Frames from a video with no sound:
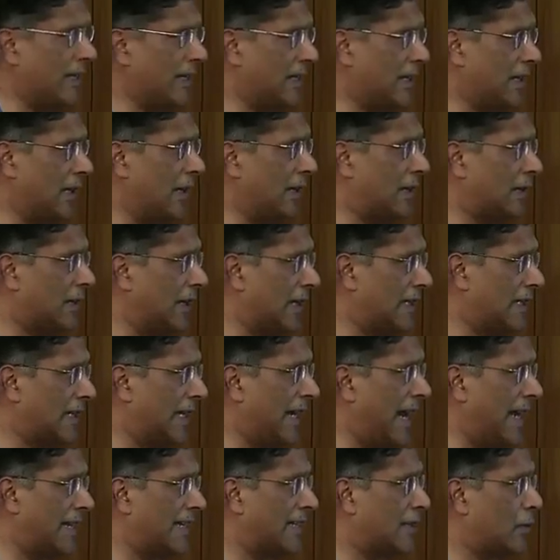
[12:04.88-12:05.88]
latest, it's, it's
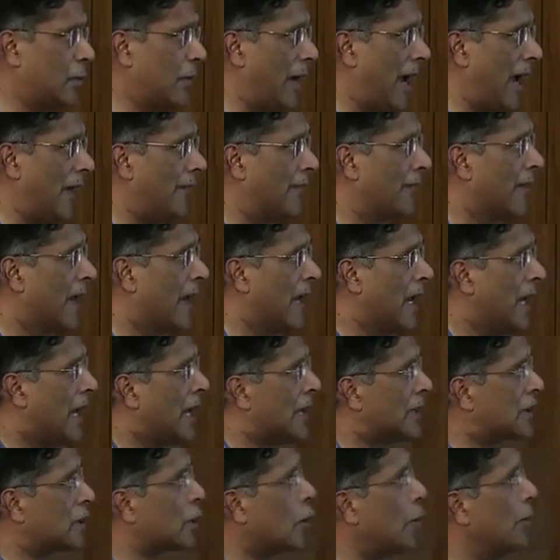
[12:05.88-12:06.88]
the latest we have.
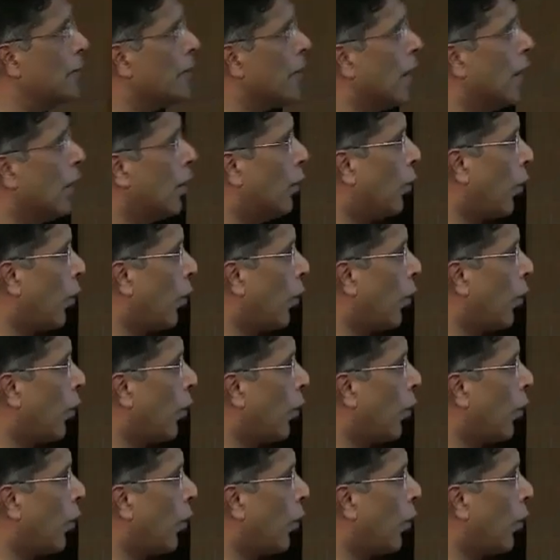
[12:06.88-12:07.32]
So